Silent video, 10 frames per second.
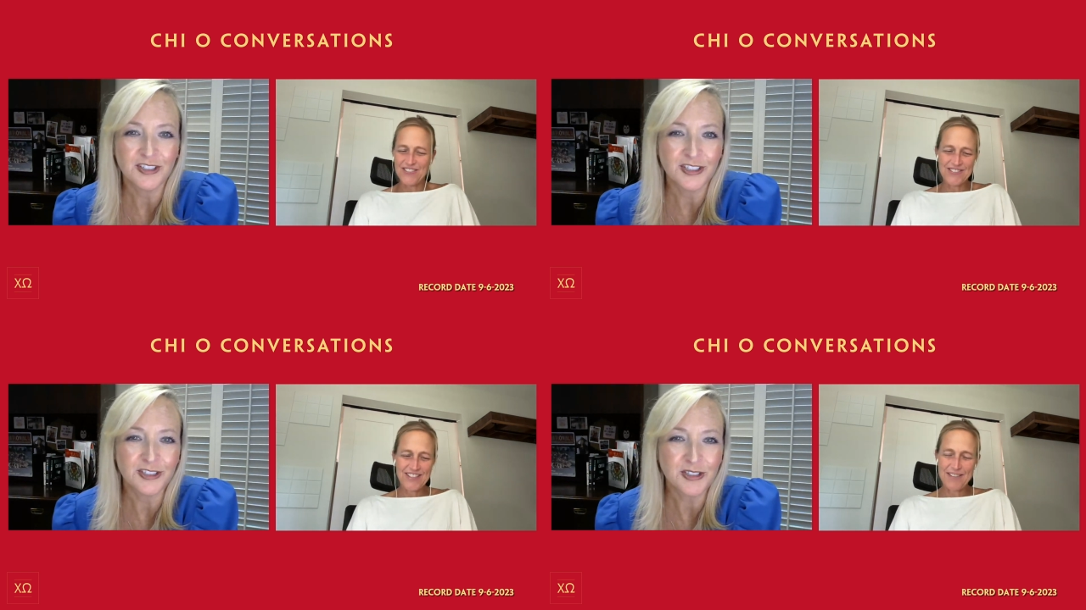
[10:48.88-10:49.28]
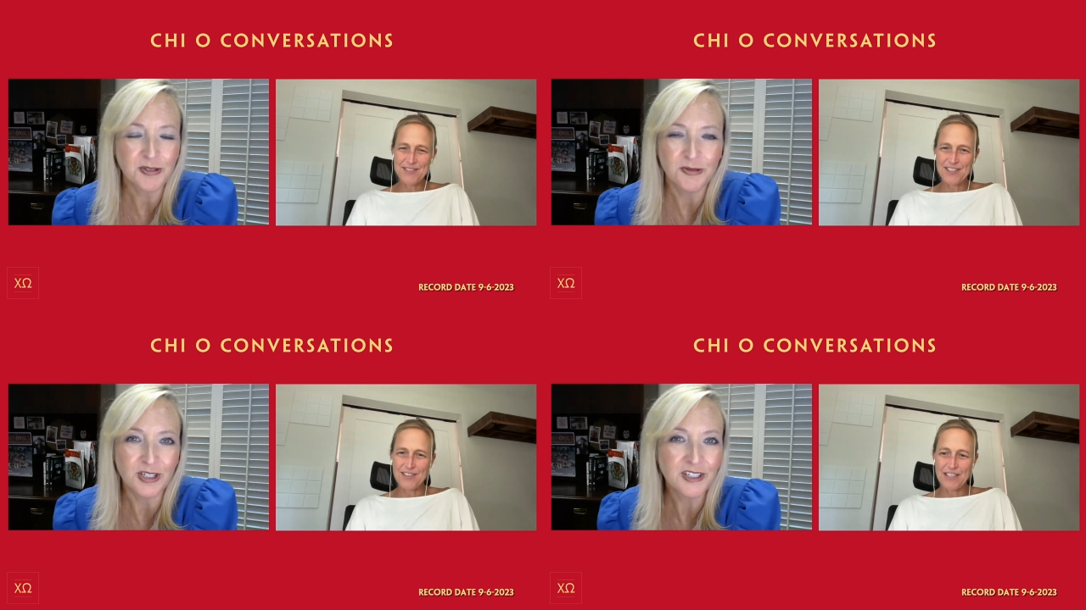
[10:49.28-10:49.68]
Speaker 1: your
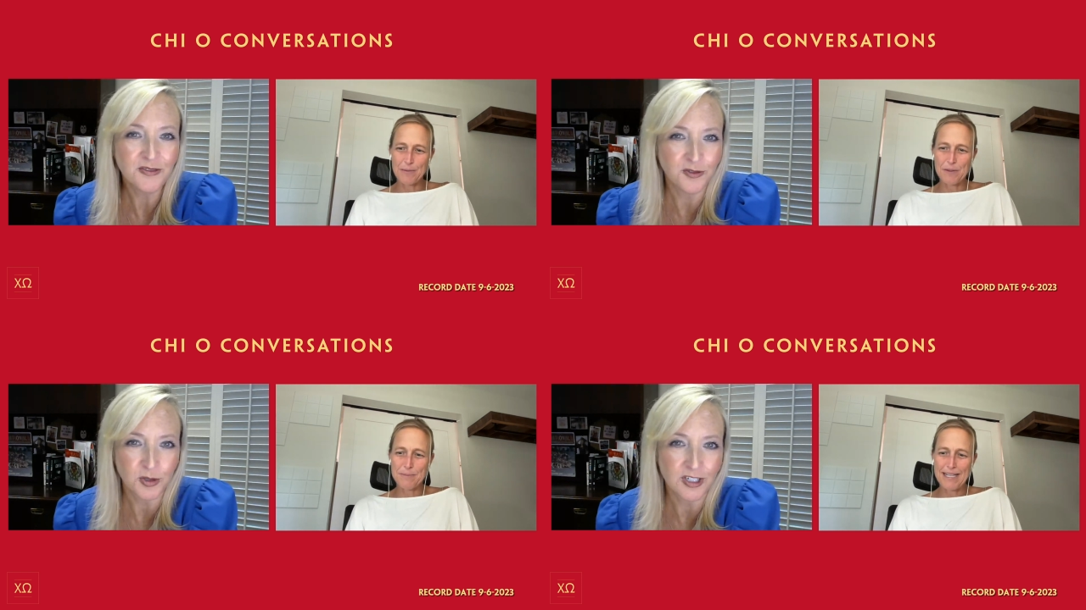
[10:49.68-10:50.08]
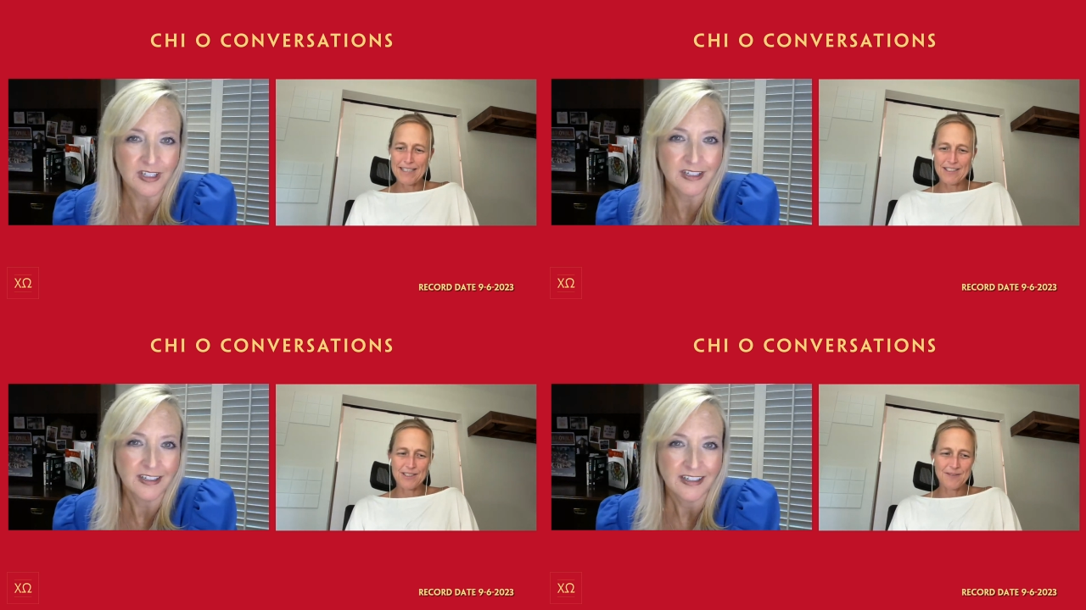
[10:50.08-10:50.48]

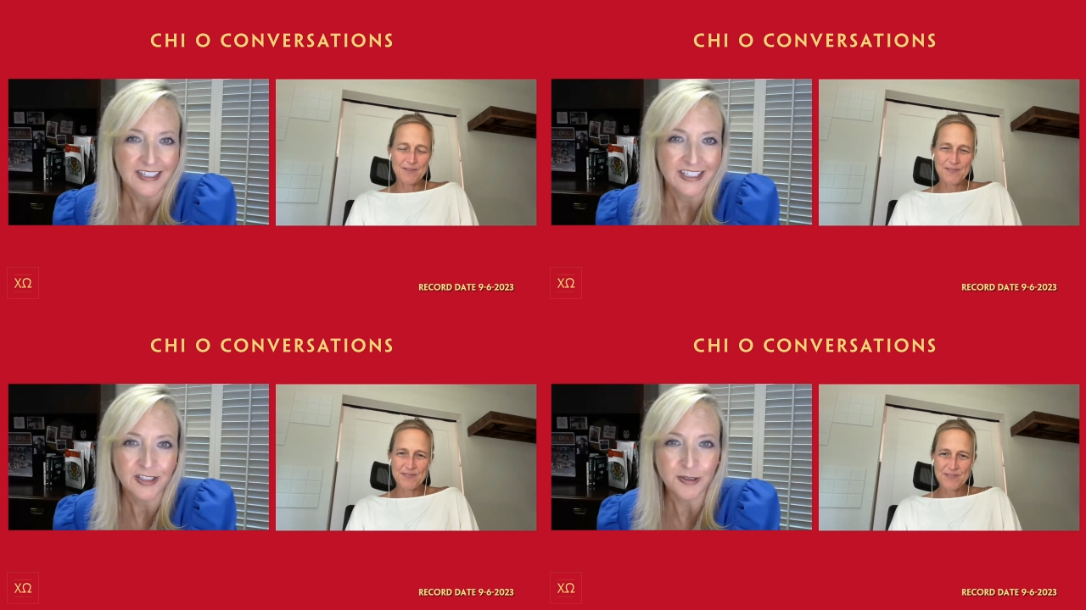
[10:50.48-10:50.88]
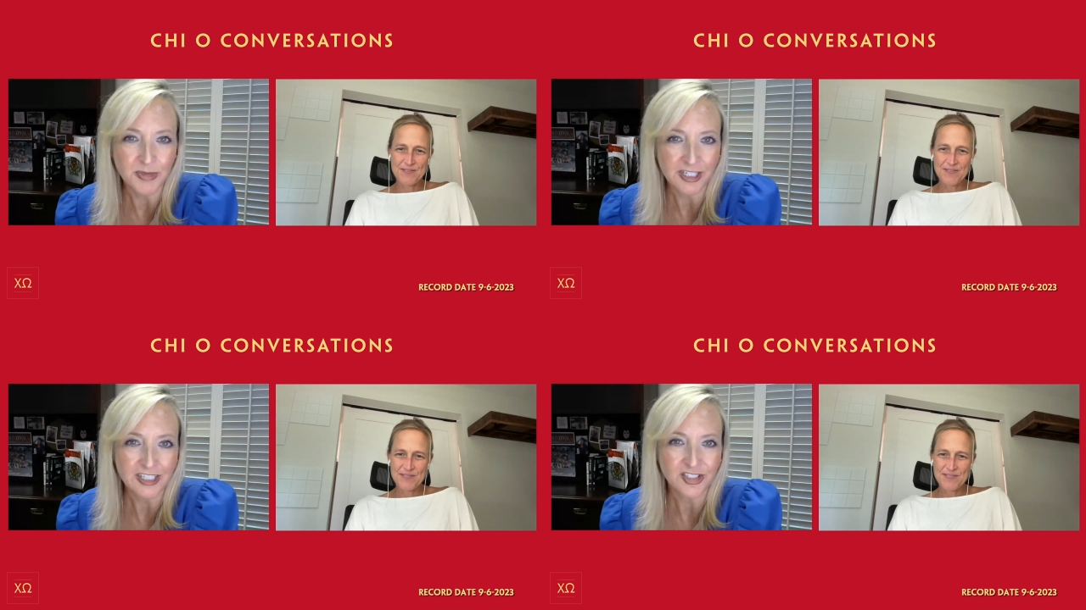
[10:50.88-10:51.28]
24 year
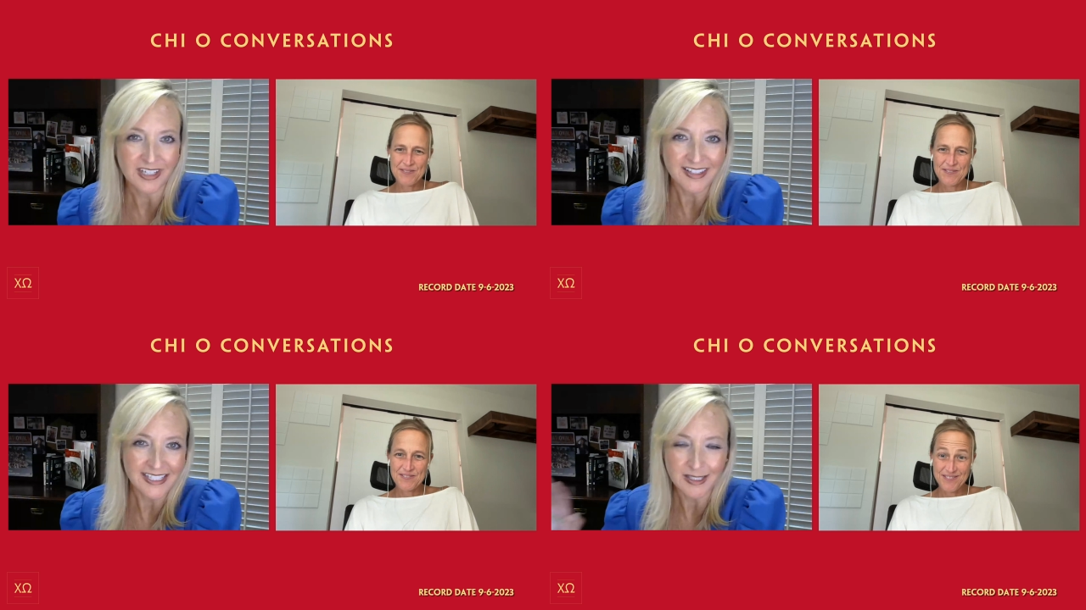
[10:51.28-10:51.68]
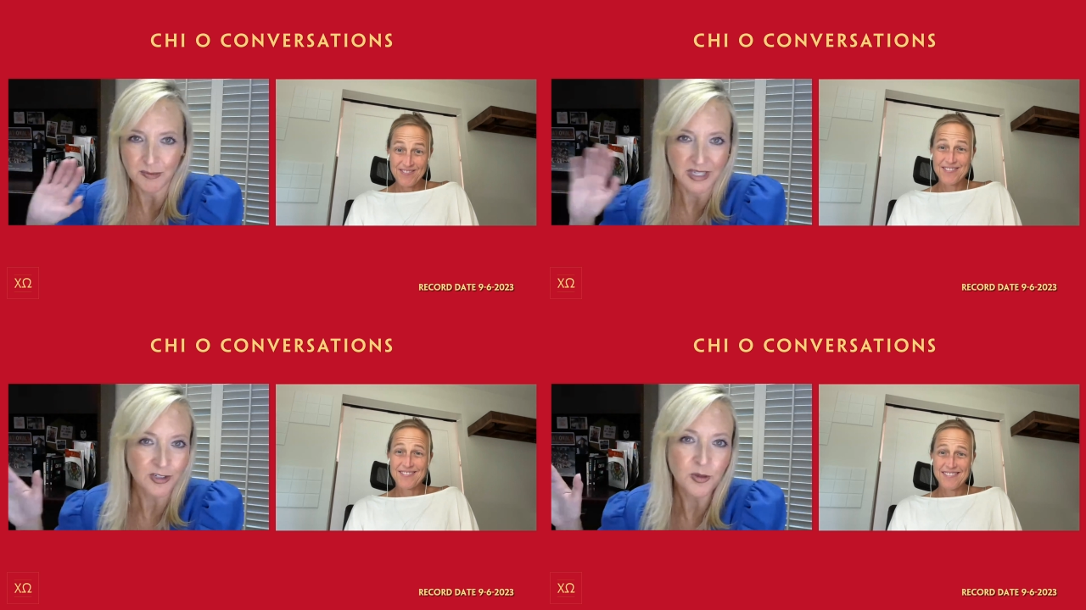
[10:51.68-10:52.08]
marriage, I think, is
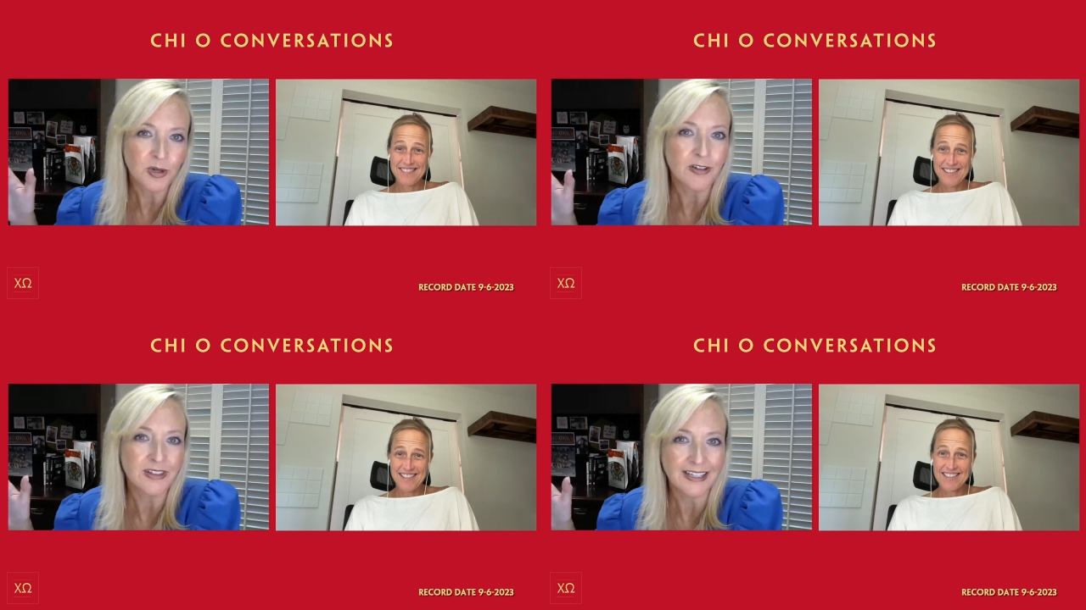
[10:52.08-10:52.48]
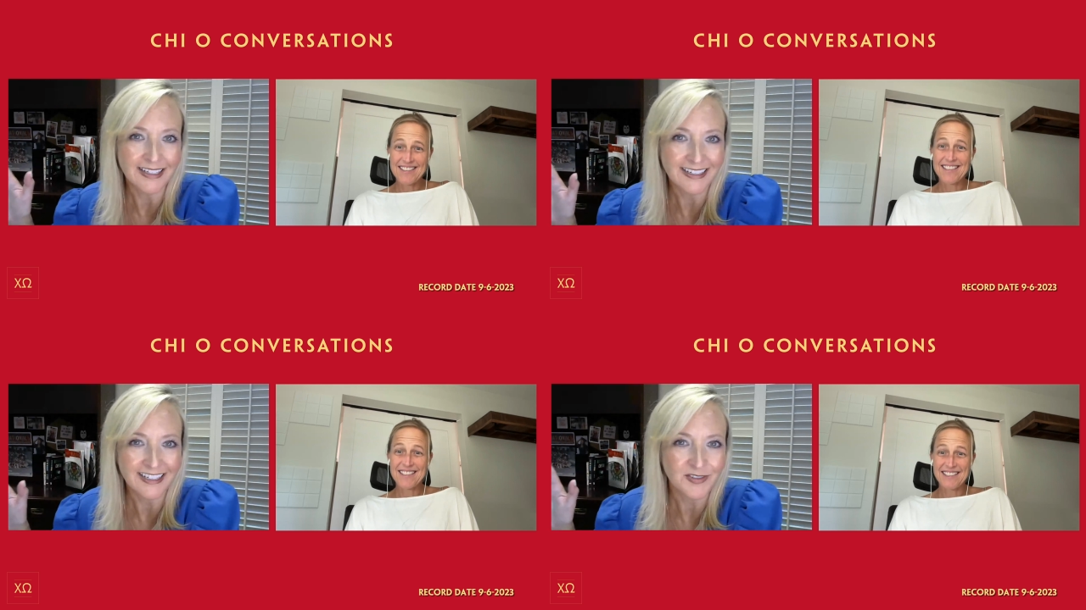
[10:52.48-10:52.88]
medal worthy
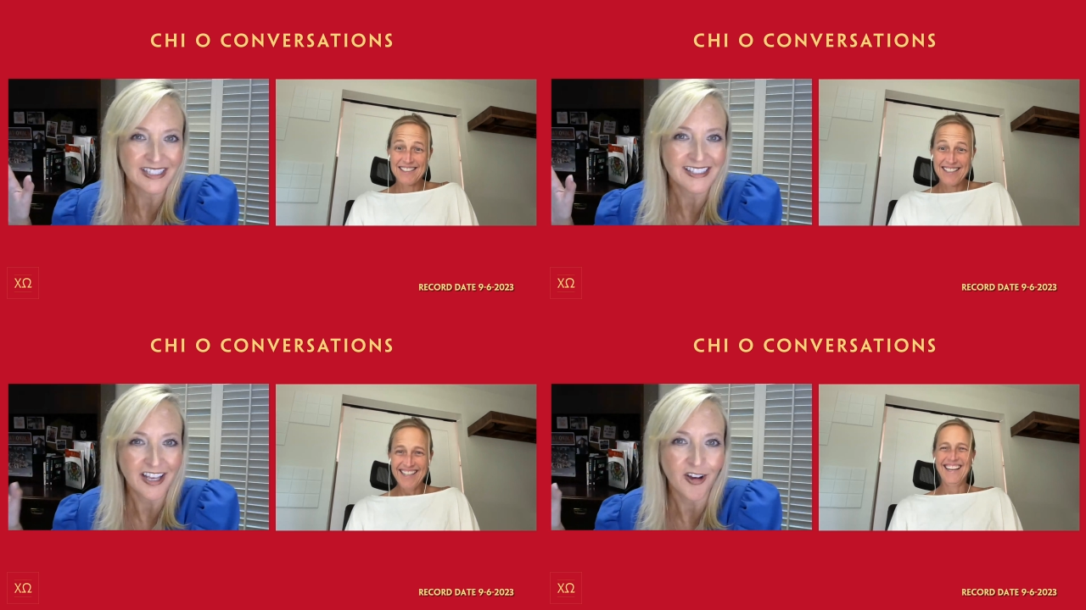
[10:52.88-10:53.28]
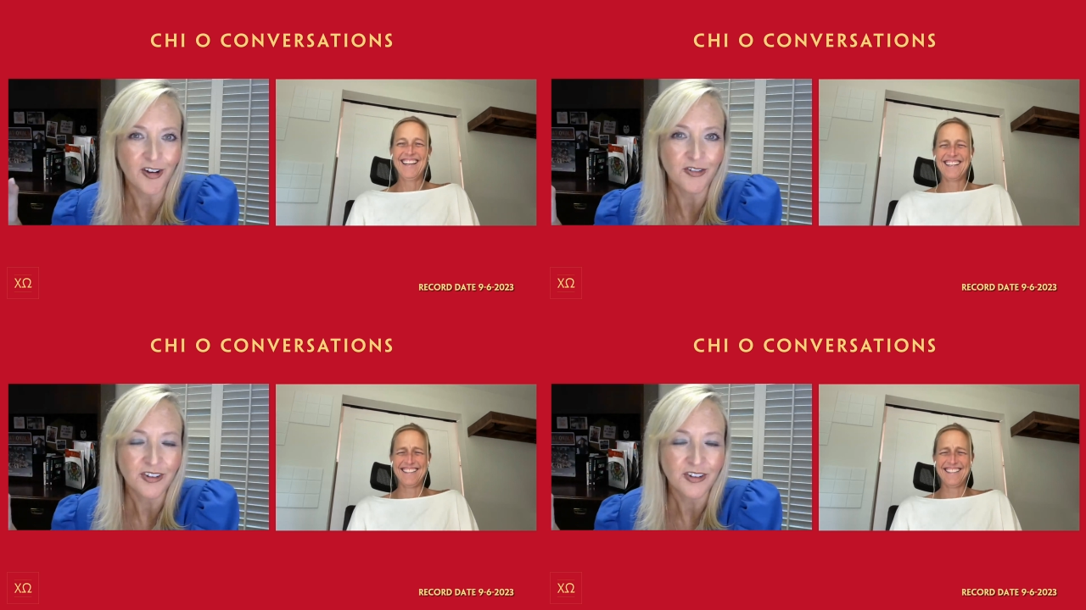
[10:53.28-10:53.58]
in and of itself.